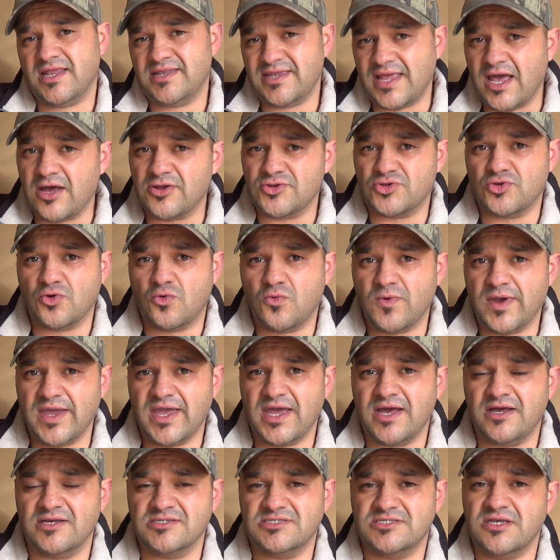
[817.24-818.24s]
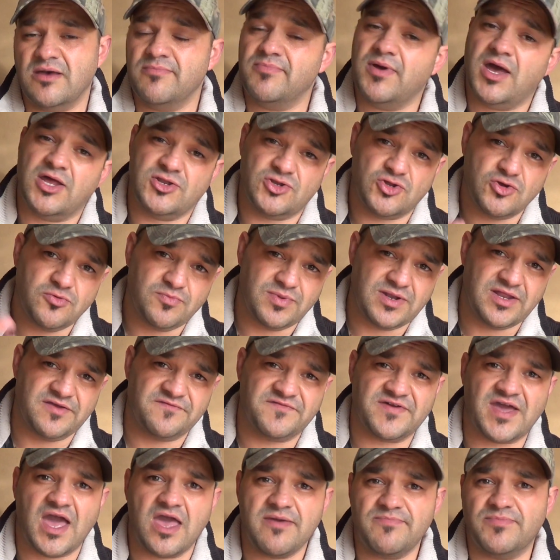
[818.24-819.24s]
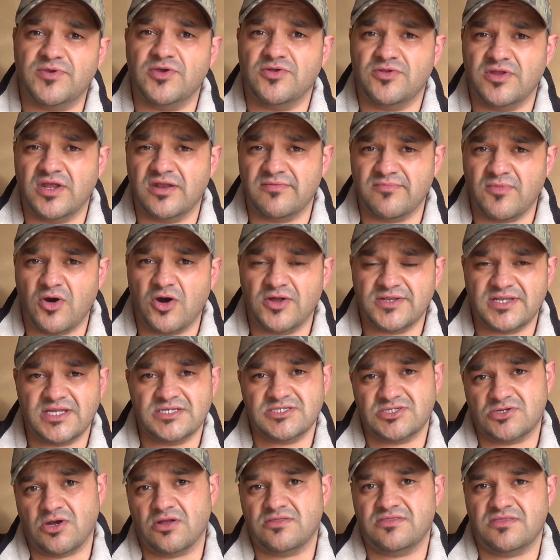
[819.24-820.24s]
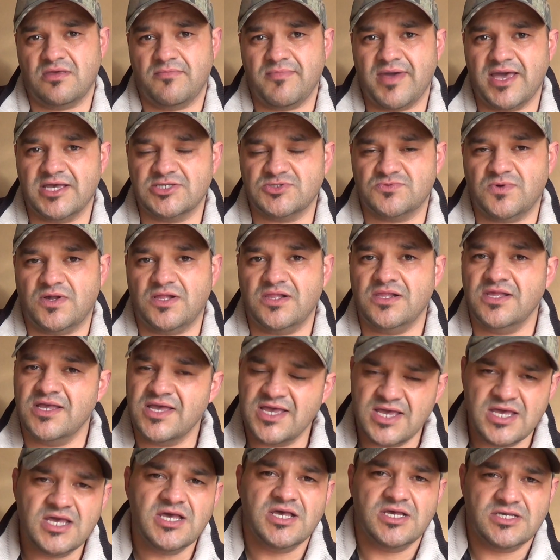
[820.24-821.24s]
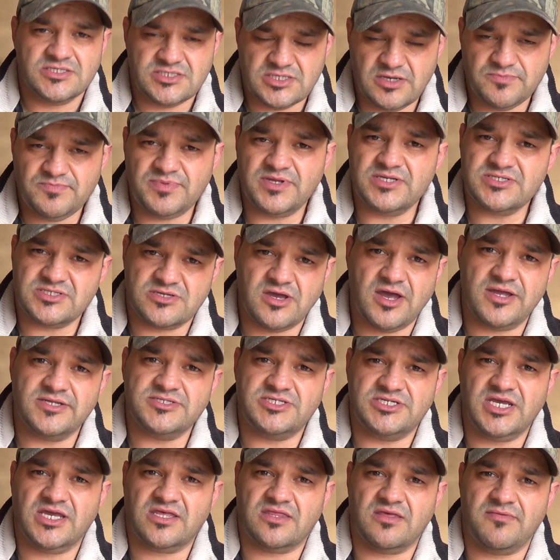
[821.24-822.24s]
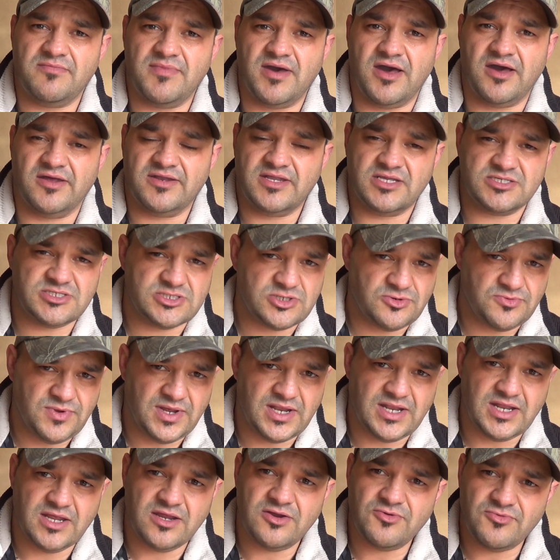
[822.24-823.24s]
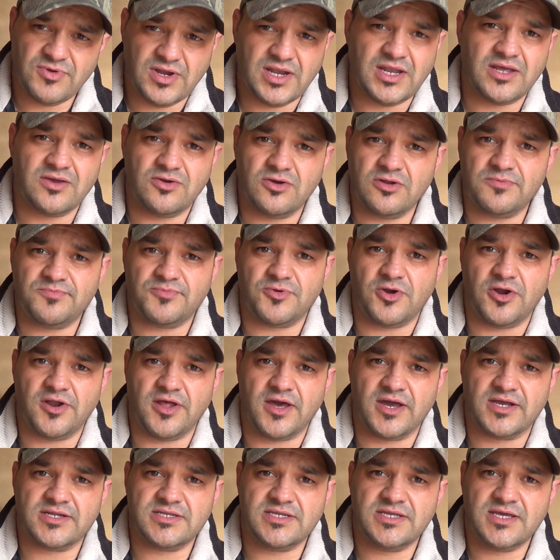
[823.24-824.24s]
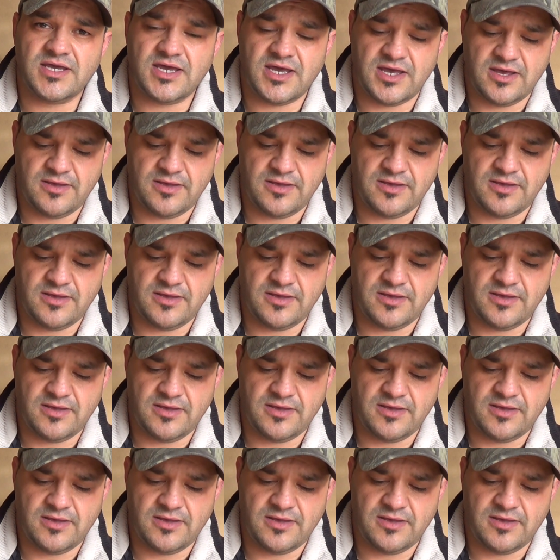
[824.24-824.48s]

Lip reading: Outdoor Warehouse. I do believe Cape Union Mart has got them as well. So please go and check them out. It's a really good product.